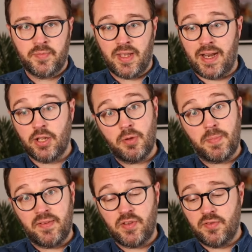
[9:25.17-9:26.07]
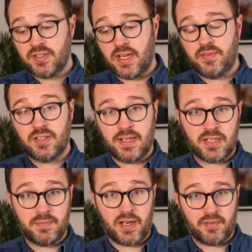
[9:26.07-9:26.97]
And it could be if you've saved a decent
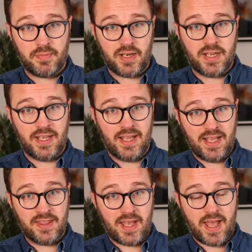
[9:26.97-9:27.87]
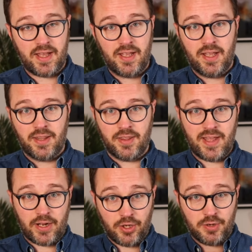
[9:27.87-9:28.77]
amount of money in there,
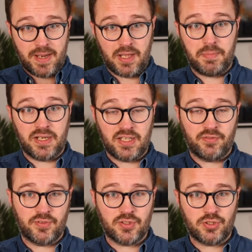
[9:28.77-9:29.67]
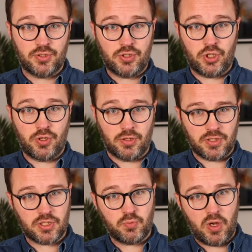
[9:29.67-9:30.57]
that could make a big difference to you. So
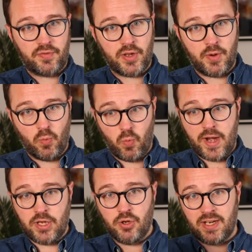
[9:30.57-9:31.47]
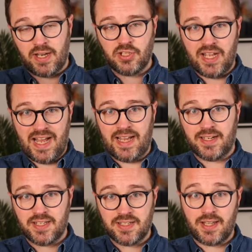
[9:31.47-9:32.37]
just worth knowing when you can actually
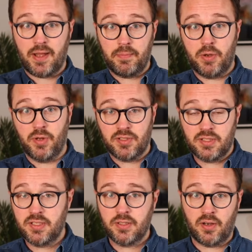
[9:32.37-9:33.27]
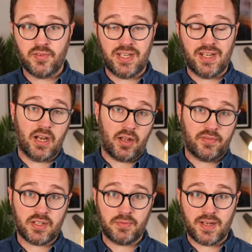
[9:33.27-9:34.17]
access that bonus. Obviously, a
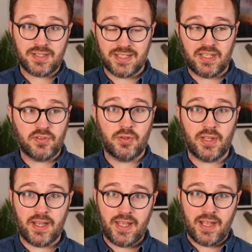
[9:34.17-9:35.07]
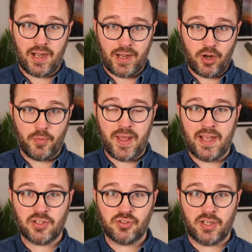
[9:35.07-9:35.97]
Lifetime ISA gives you that a little bit
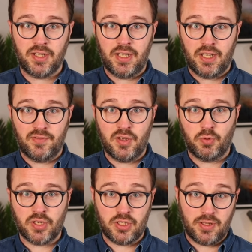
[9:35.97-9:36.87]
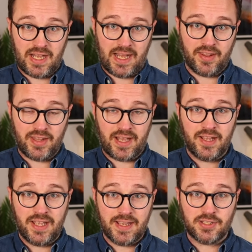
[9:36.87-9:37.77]
extra if you want to do that at that
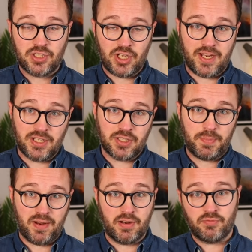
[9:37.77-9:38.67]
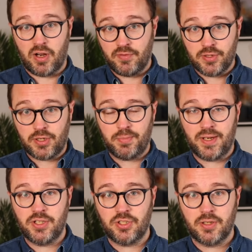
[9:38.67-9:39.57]
exchange period rather than the
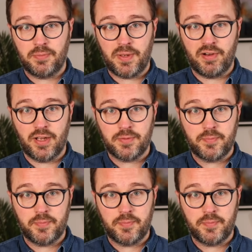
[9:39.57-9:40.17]
completion period.